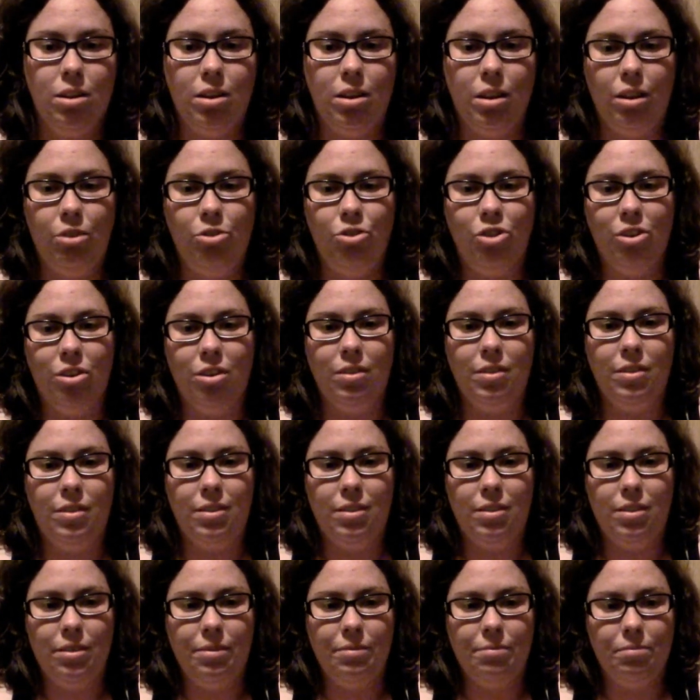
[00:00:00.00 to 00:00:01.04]
and
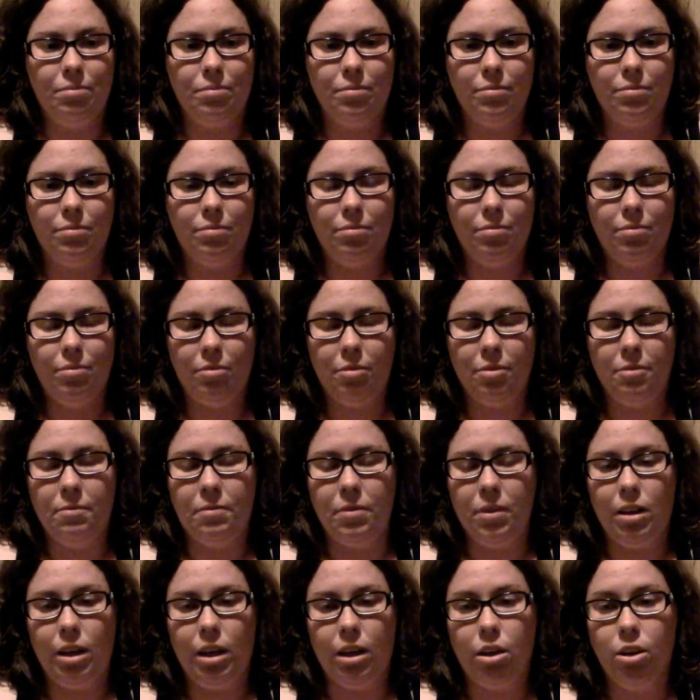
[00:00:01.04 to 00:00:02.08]
just
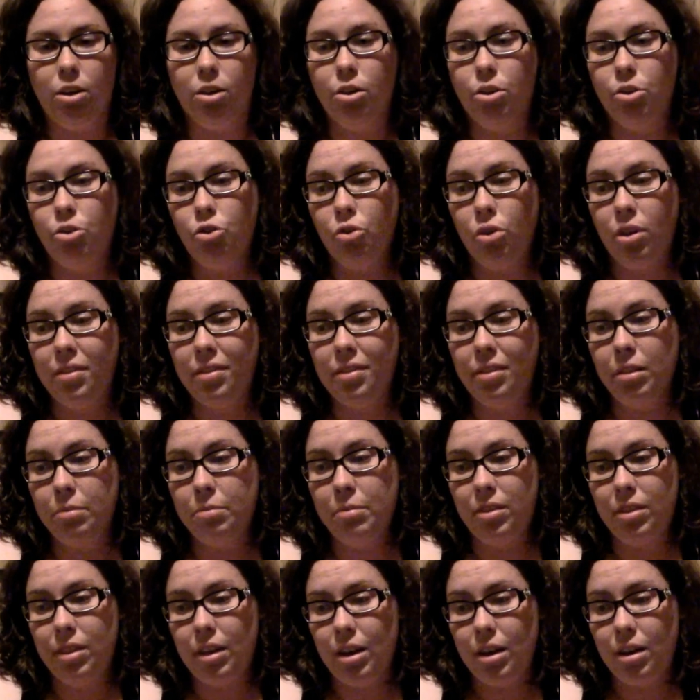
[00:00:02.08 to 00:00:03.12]
feel like I couldn't trust him
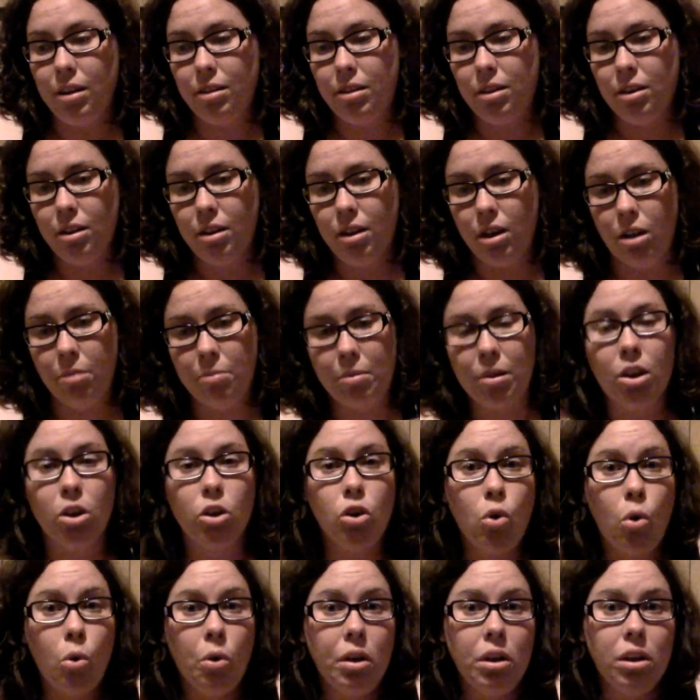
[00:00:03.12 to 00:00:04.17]
and that I'll be
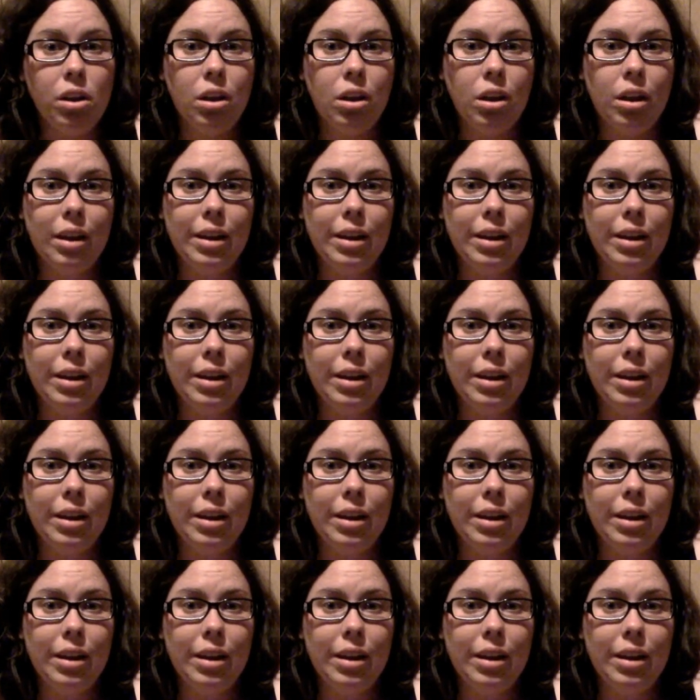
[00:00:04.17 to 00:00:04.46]
annoying.